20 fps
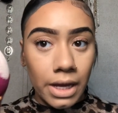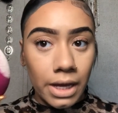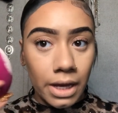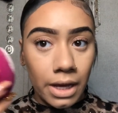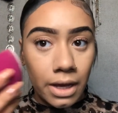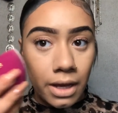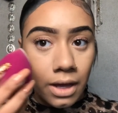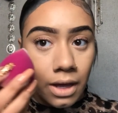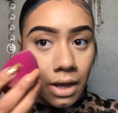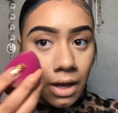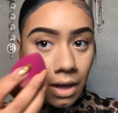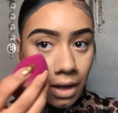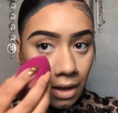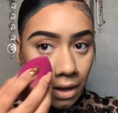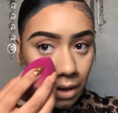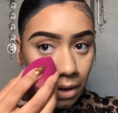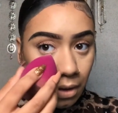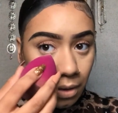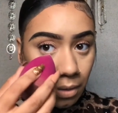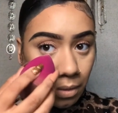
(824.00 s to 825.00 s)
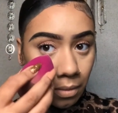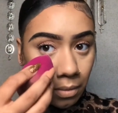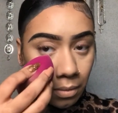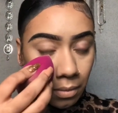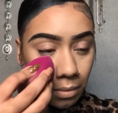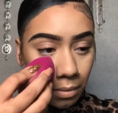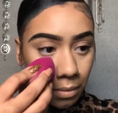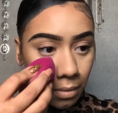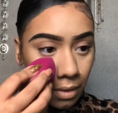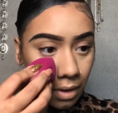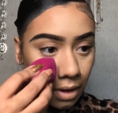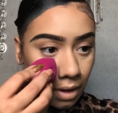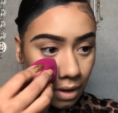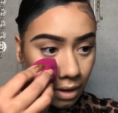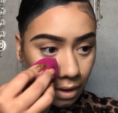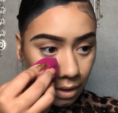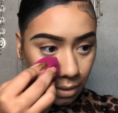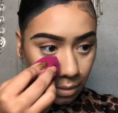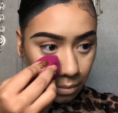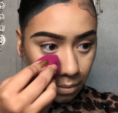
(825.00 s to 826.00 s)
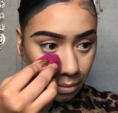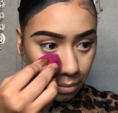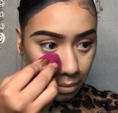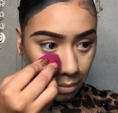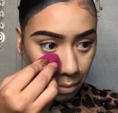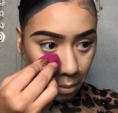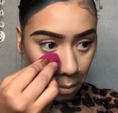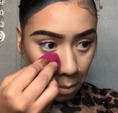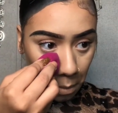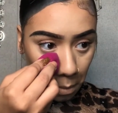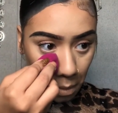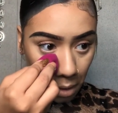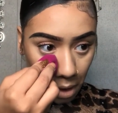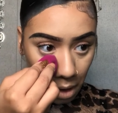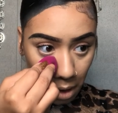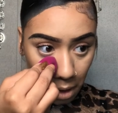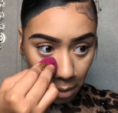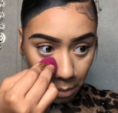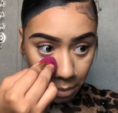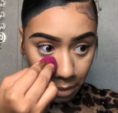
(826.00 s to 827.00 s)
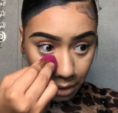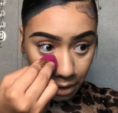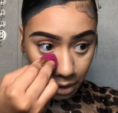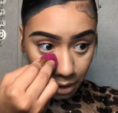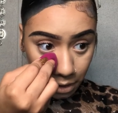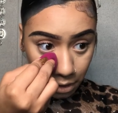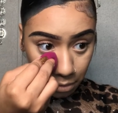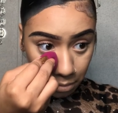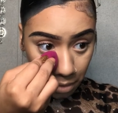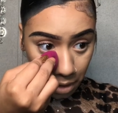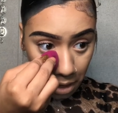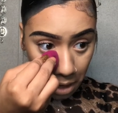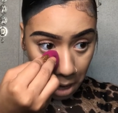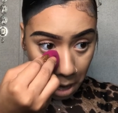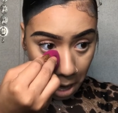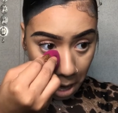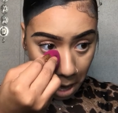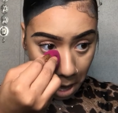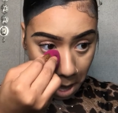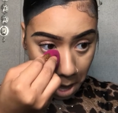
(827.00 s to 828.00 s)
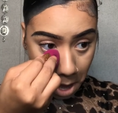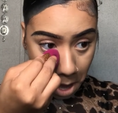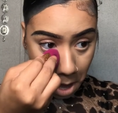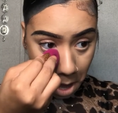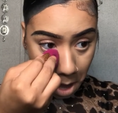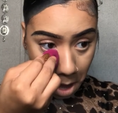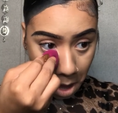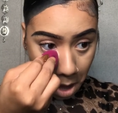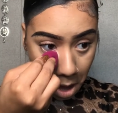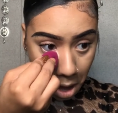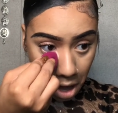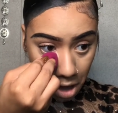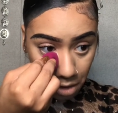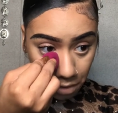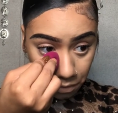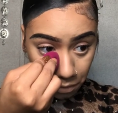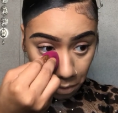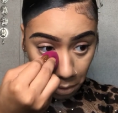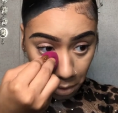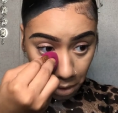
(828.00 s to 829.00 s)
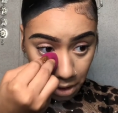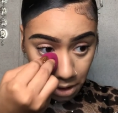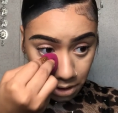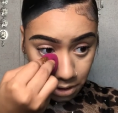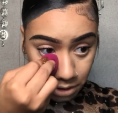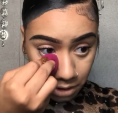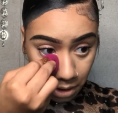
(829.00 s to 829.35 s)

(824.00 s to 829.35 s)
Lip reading: it, put it under my eye, of course.